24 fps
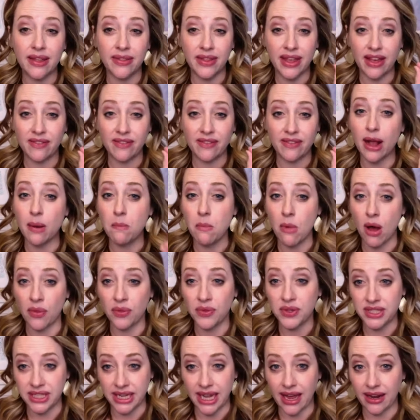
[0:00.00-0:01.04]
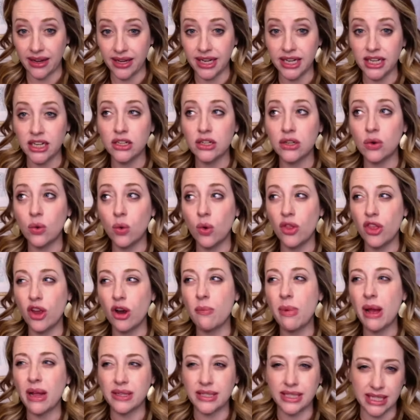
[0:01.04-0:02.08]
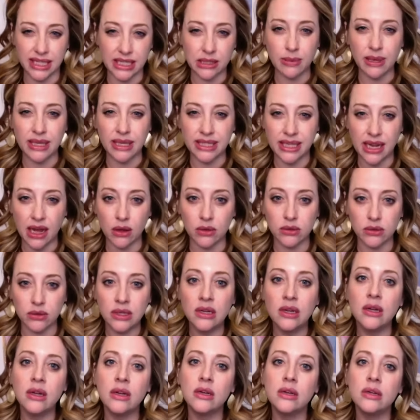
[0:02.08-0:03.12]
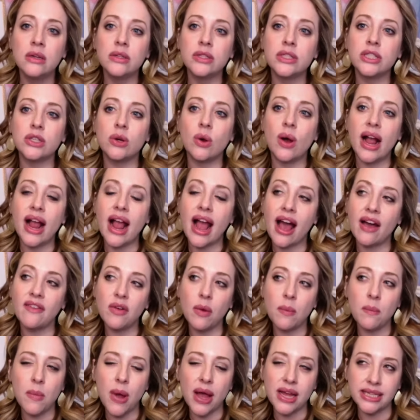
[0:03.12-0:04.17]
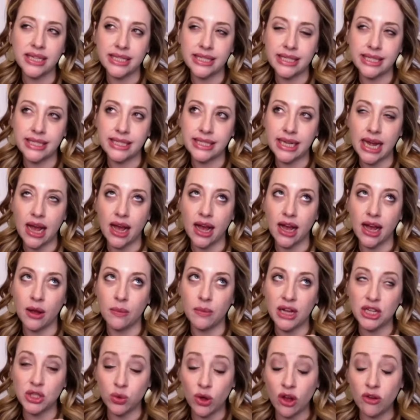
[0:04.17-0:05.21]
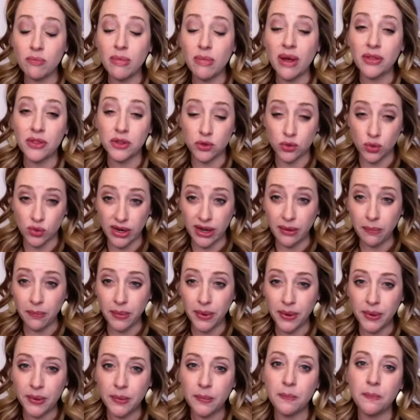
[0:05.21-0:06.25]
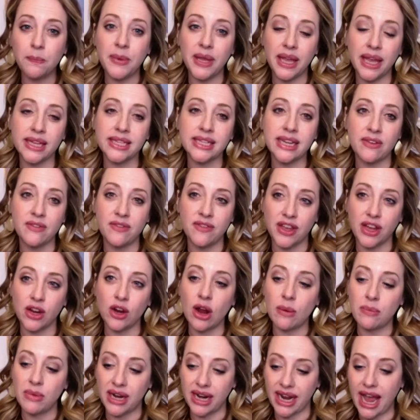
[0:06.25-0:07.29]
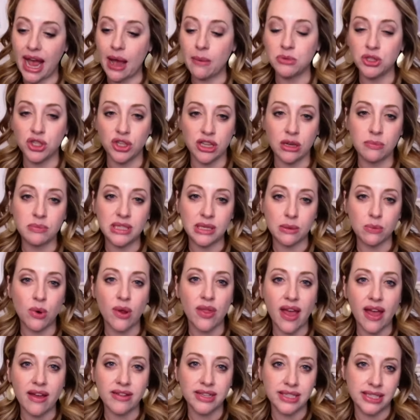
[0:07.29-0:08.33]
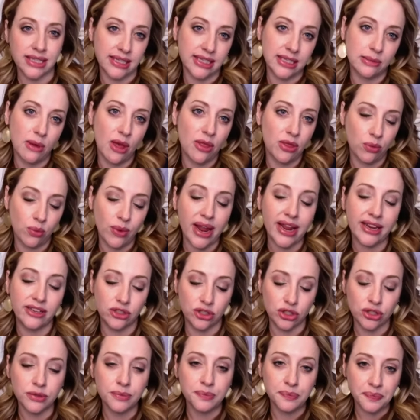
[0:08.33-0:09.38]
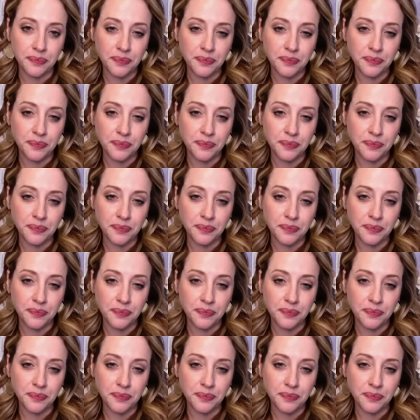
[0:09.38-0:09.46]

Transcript: and they have like a month to get here or they're about 6 months out. So I have a a, um, a 12 month drip because I figure I'm going to capture them somewhere in that 6 month range.